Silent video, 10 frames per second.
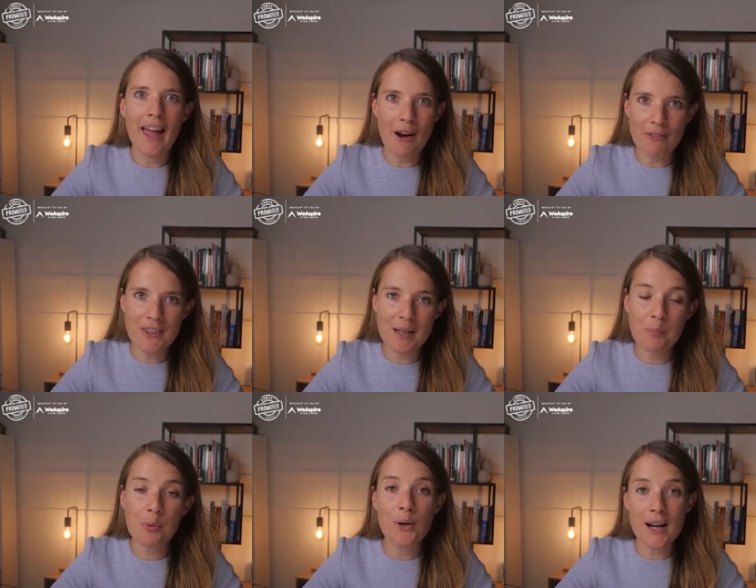everything
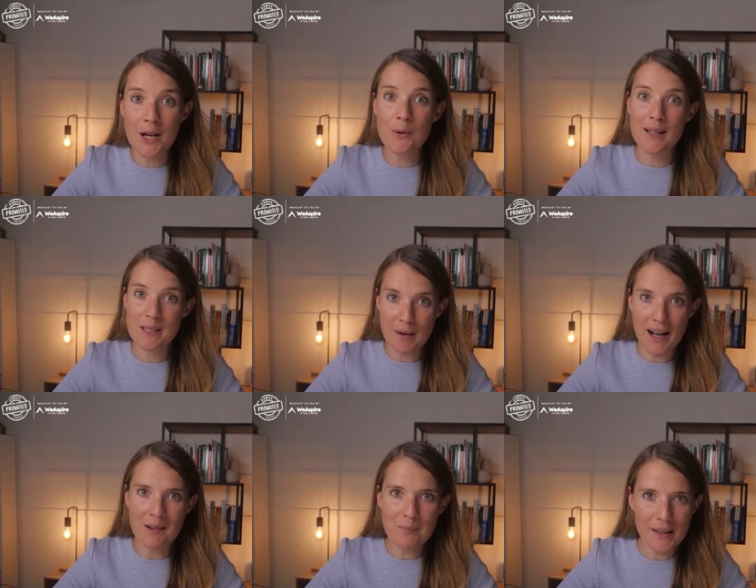pretty quick
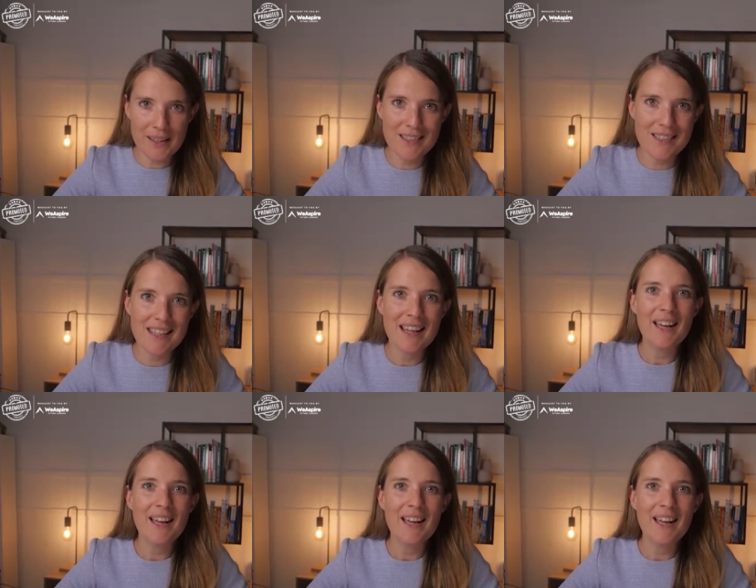smart because